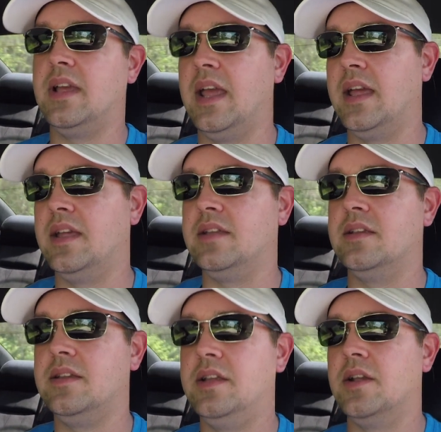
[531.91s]

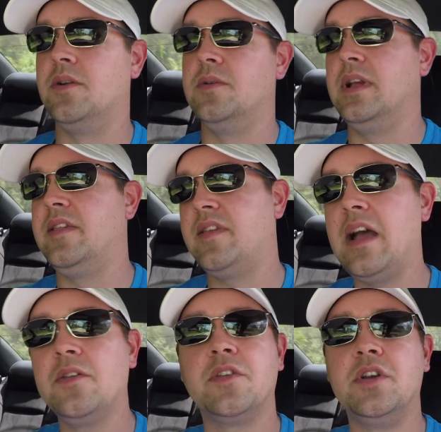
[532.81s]
and you know, it sounds